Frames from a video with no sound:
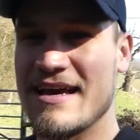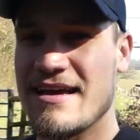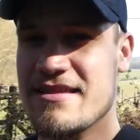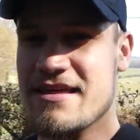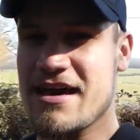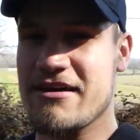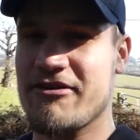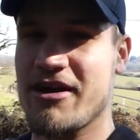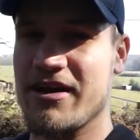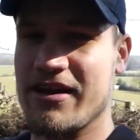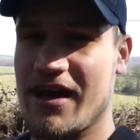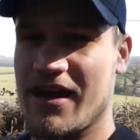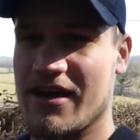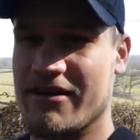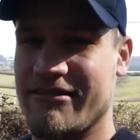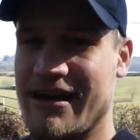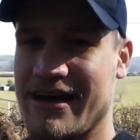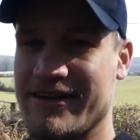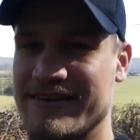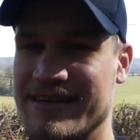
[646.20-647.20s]
there are none
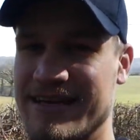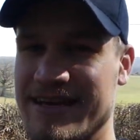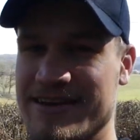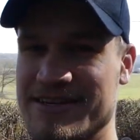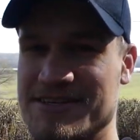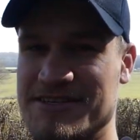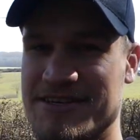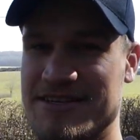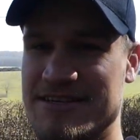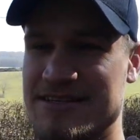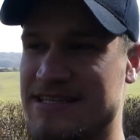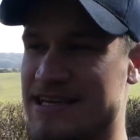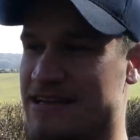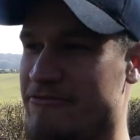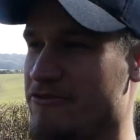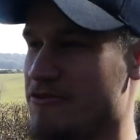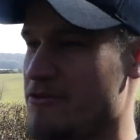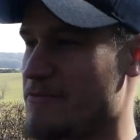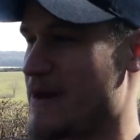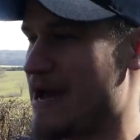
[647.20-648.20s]
around here as you can see
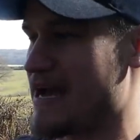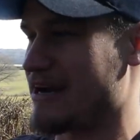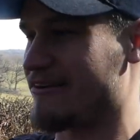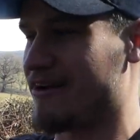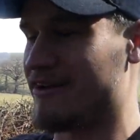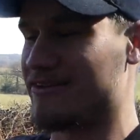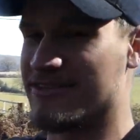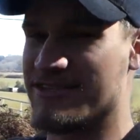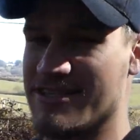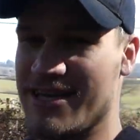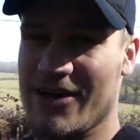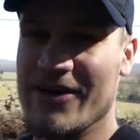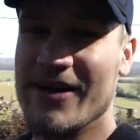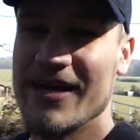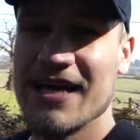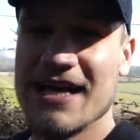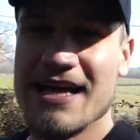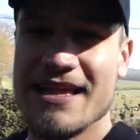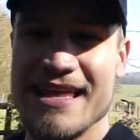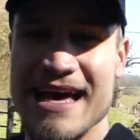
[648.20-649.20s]
from the background. So
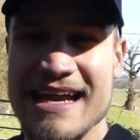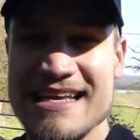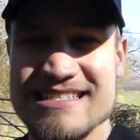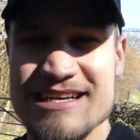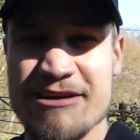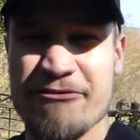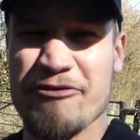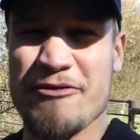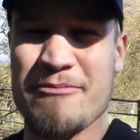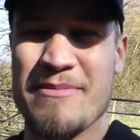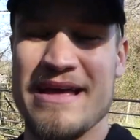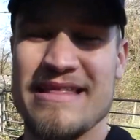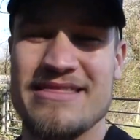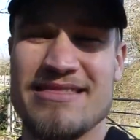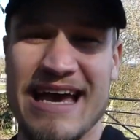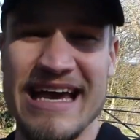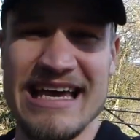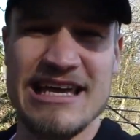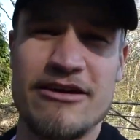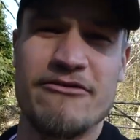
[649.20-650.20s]
that is it from me.
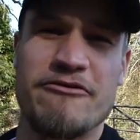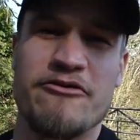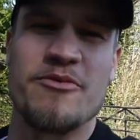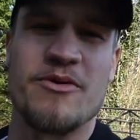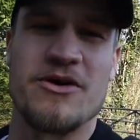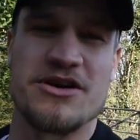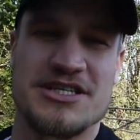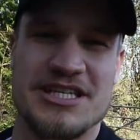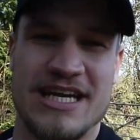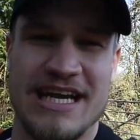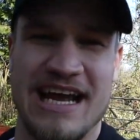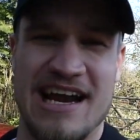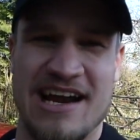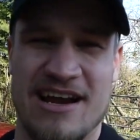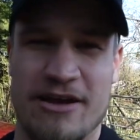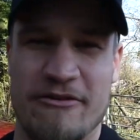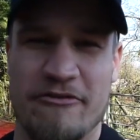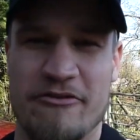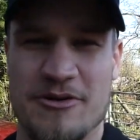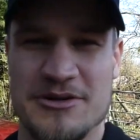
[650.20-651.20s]
Thank you for watching and I
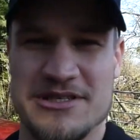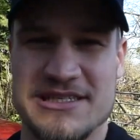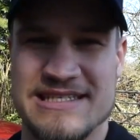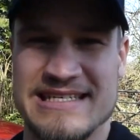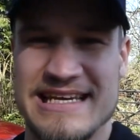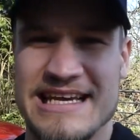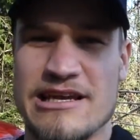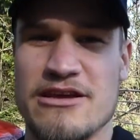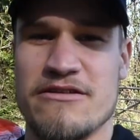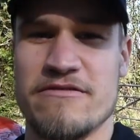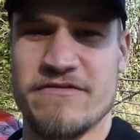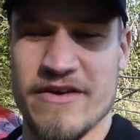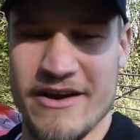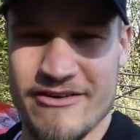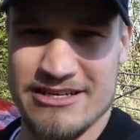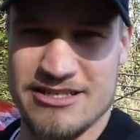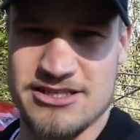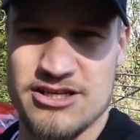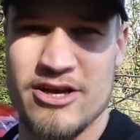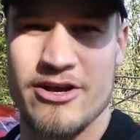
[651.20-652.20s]
look forward to seeing you
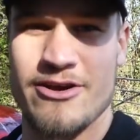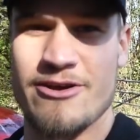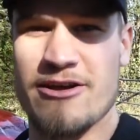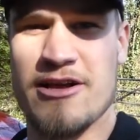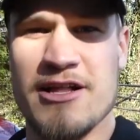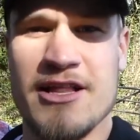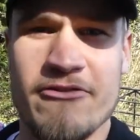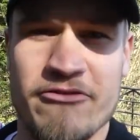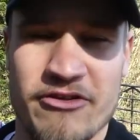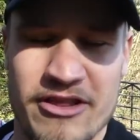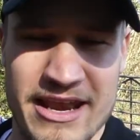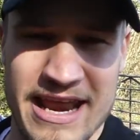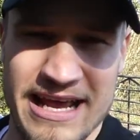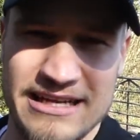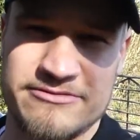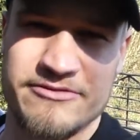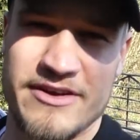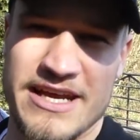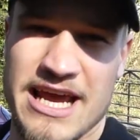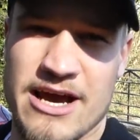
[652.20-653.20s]
very soon for the
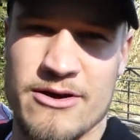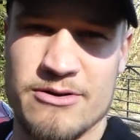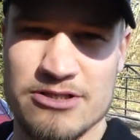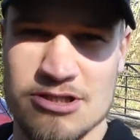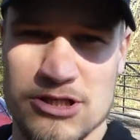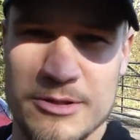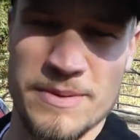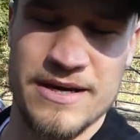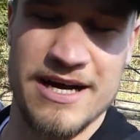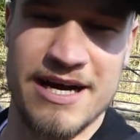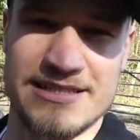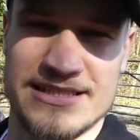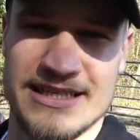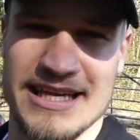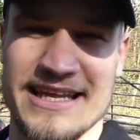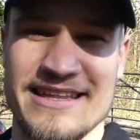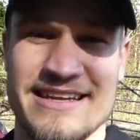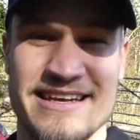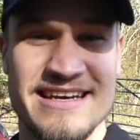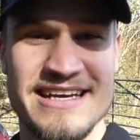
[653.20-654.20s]
next video on Supercars of
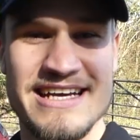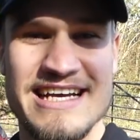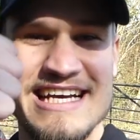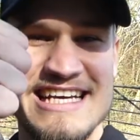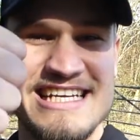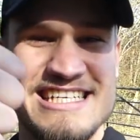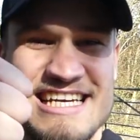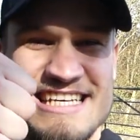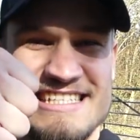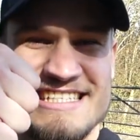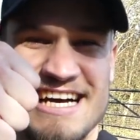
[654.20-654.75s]
London. Cheers